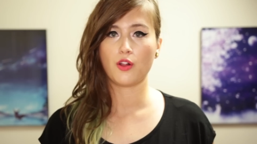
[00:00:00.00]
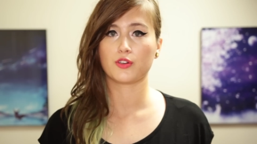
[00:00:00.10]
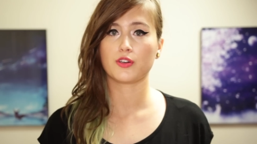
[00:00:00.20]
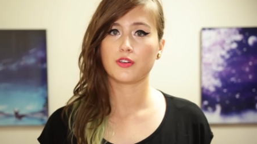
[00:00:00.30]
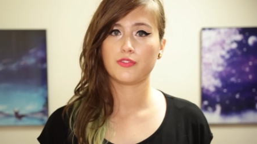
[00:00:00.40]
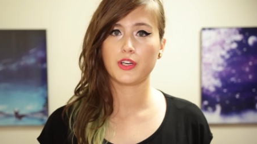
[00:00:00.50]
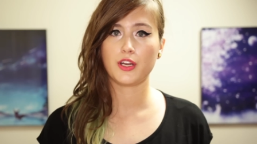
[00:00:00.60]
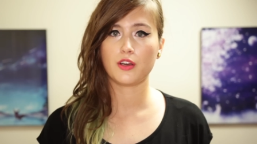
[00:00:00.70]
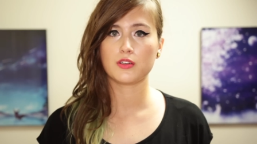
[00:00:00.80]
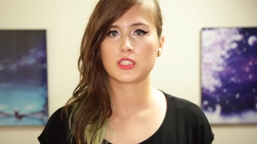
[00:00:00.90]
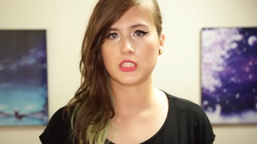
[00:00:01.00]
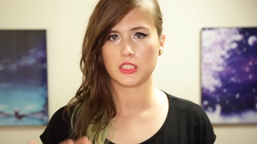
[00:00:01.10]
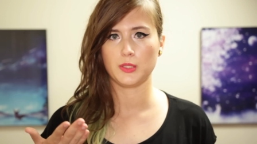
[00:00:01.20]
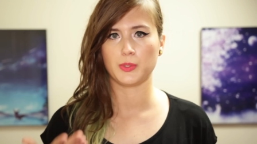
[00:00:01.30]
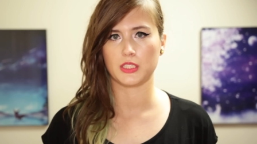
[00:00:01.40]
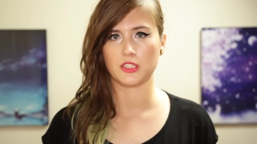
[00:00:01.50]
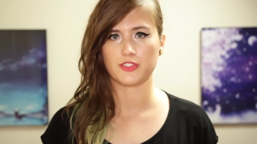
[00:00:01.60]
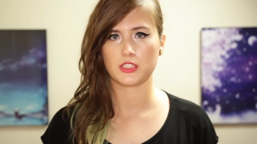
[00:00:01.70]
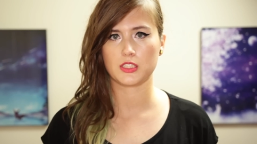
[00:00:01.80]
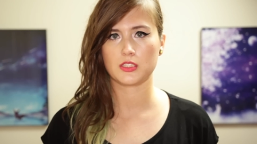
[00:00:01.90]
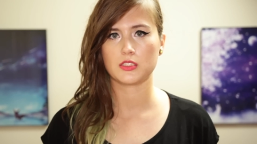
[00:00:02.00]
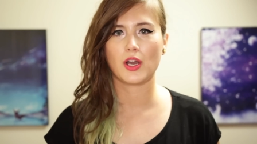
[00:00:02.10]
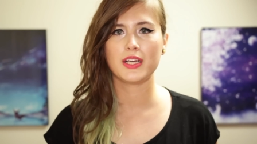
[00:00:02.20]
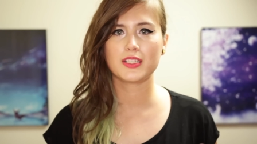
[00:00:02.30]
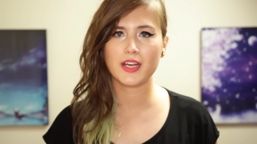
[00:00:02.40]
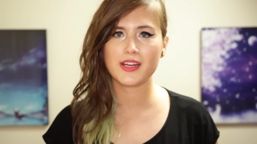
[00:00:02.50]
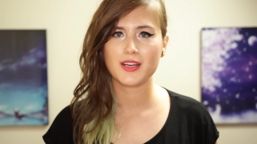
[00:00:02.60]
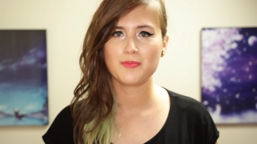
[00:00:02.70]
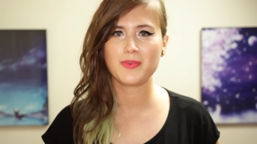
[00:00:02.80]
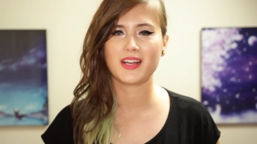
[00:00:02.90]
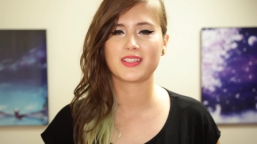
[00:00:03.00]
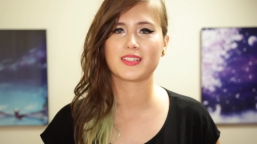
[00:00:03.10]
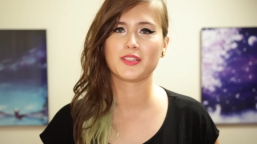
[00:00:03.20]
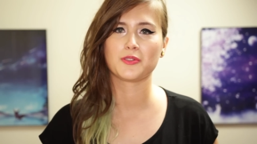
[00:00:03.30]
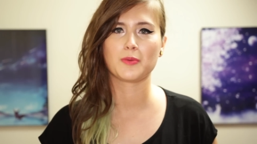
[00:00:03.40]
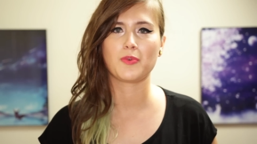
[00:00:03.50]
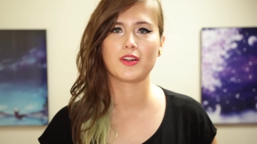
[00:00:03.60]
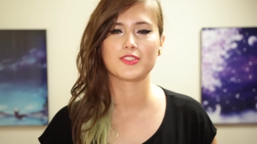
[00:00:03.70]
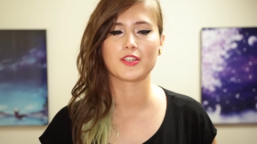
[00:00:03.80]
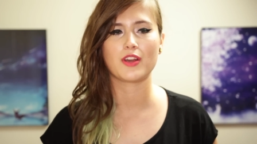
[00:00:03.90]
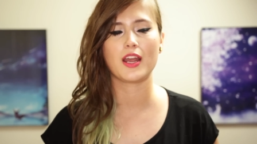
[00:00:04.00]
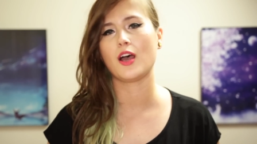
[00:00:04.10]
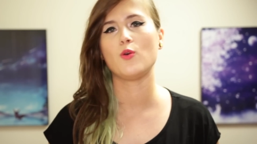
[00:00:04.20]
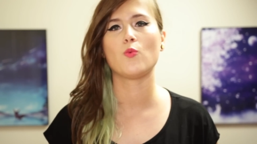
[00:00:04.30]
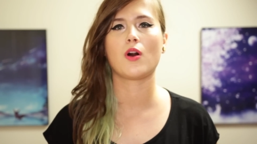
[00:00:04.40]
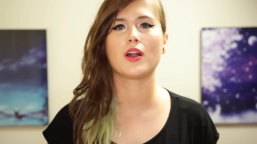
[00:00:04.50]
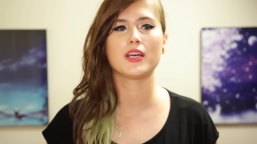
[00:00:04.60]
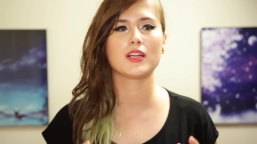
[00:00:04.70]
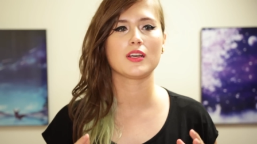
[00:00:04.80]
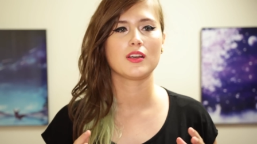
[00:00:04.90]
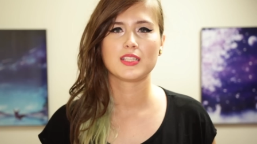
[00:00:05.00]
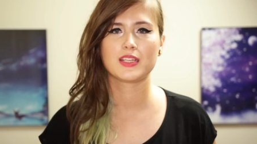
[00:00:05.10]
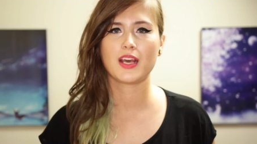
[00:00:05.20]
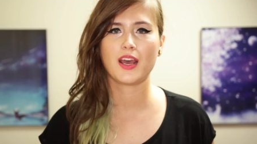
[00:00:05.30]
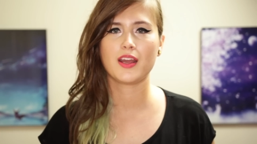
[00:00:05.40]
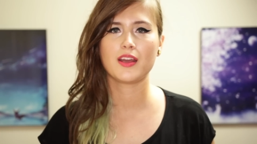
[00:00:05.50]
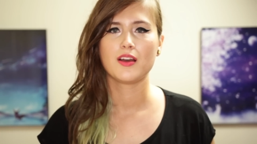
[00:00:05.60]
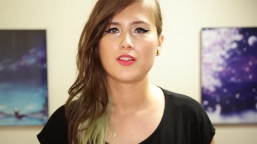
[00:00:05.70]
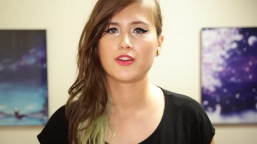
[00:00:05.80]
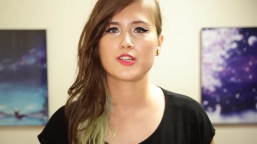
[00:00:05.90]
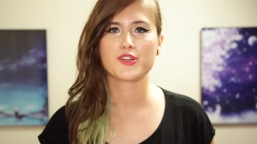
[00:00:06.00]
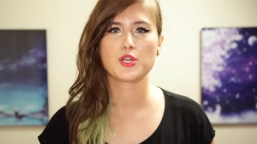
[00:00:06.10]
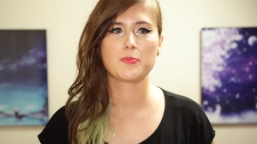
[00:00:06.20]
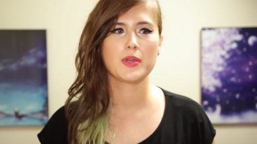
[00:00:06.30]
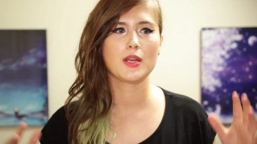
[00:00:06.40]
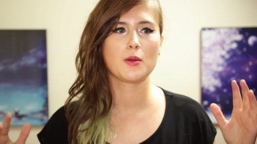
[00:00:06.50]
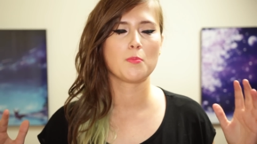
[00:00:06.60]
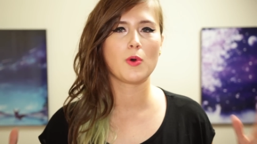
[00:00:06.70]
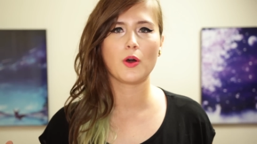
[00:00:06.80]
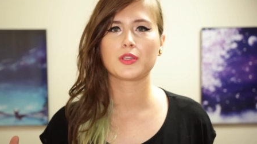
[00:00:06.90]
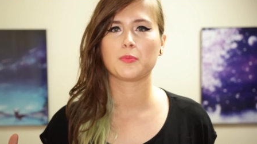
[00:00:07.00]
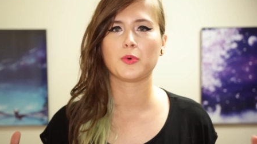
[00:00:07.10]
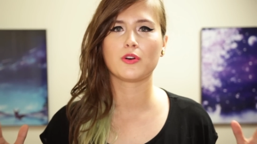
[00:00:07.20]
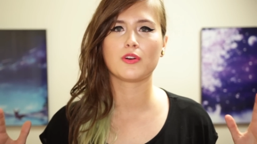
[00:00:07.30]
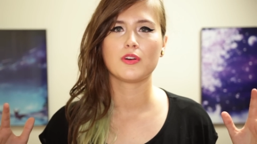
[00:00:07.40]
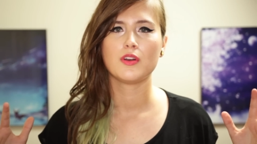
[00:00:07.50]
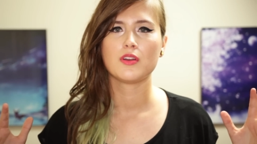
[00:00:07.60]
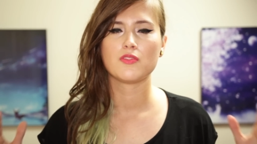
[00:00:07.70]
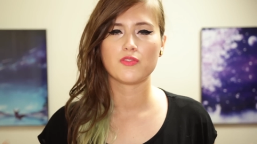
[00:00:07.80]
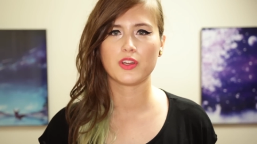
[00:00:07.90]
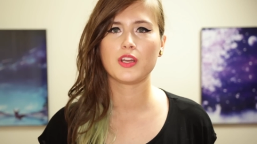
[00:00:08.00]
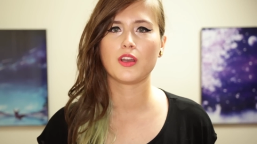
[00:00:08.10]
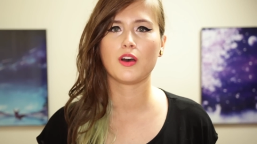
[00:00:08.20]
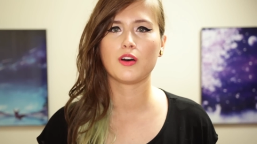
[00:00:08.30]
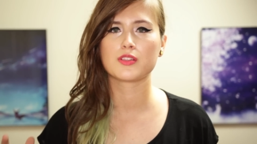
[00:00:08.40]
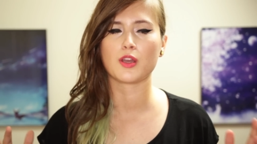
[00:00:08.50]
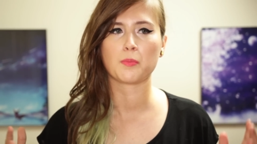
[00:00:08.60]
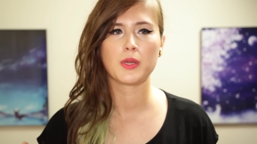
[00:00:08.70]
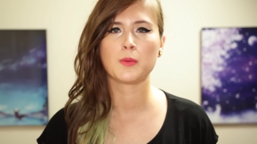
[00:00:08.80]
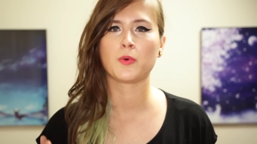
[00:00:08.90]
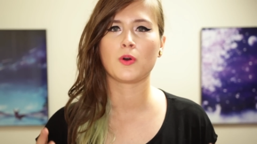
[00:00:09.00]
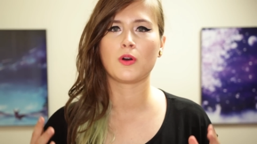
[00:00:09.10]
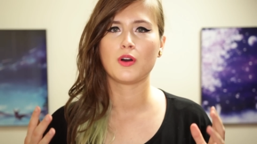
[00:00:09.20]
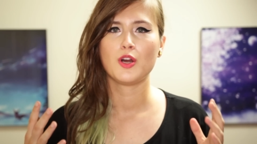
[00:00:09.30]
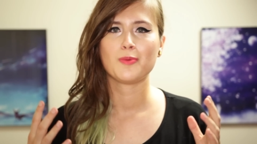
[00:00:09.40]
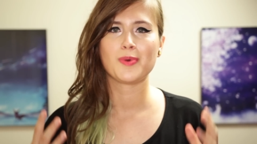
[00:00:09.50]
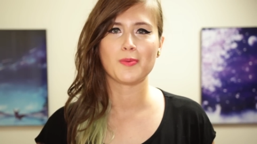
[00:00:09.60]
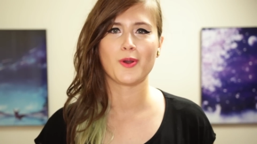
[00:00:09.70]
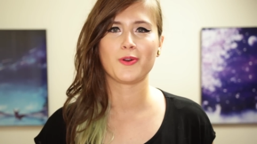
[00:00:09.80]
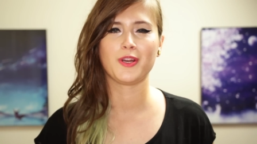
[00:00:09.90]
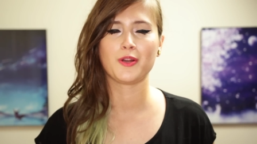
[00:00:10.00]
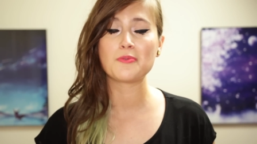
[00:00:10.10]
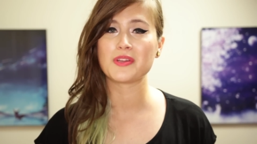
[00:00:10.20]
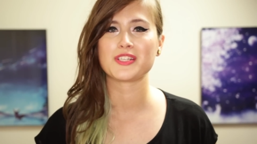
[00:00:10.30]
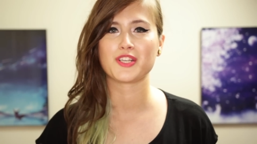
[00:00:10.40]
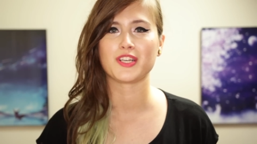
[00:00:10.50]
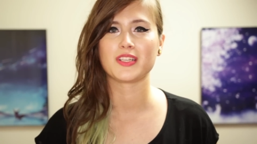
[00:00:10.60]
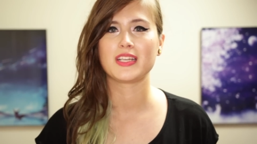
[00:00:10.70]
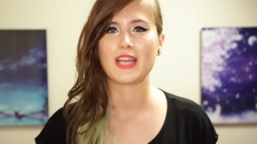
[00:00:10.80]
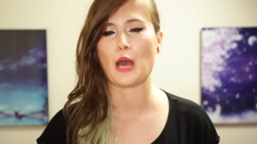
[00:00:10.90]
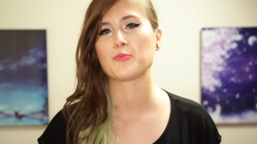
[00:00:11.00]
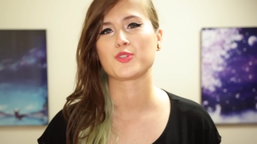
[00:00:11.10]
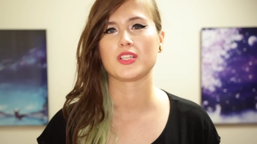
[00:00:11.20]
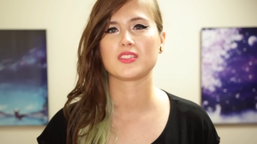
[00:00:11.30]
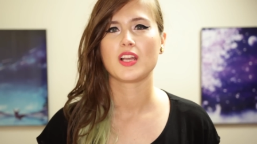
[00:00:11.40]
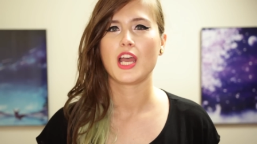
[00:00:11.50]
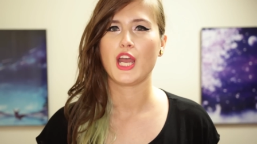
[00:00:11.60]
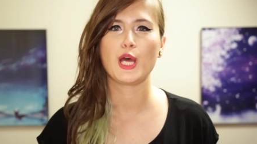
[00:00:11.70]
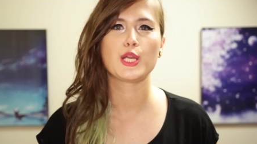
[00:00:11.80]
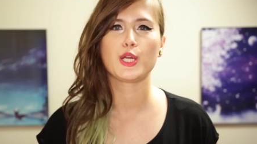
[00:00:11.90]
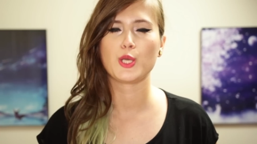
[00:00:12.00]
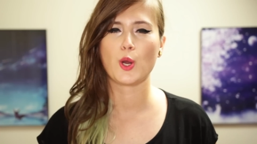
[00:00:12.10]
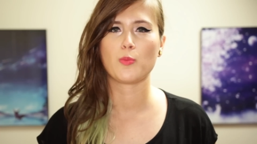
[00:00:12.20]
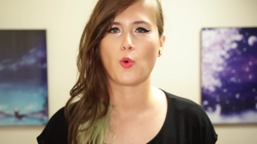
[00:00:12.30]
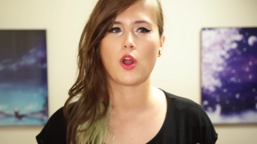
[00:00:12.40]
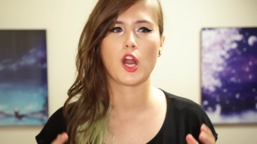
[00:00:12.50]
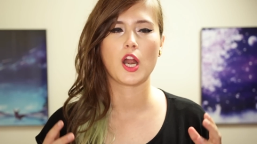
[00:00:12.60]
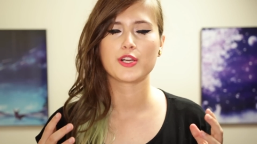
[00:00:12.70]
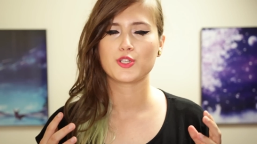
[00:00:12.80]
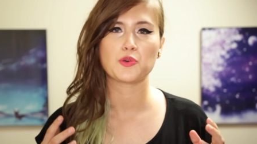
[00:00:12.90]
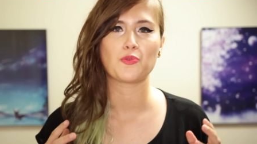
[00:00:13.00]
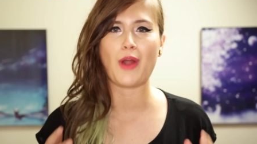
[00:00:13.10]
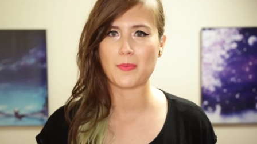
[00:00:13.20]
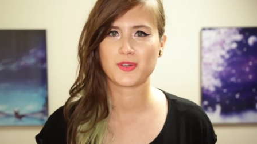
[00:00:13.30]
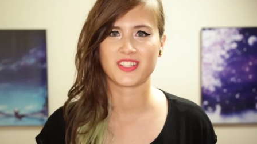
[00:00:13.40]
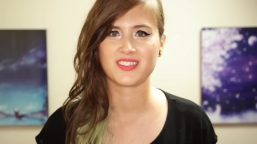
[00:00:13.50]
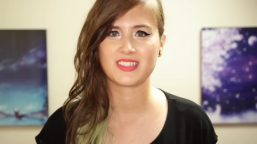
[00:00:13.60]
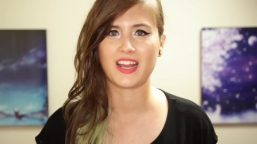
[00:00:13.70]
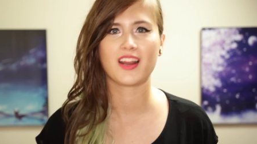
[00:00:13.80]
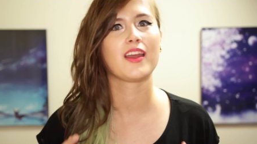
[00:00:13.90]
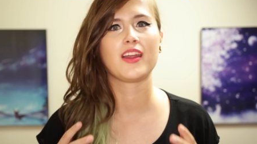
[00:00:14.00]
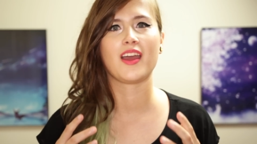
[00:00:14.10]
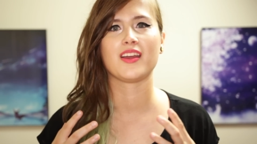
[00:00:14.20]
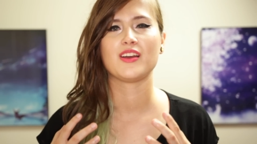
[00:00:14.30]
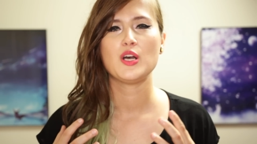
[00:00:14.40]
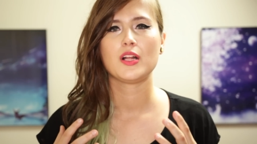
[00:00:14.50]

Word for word: other videos to see what the difference is. So I did make this into a project, right? I wanted today there should be multiple videos of people promoting really good captions and no more craptions, aka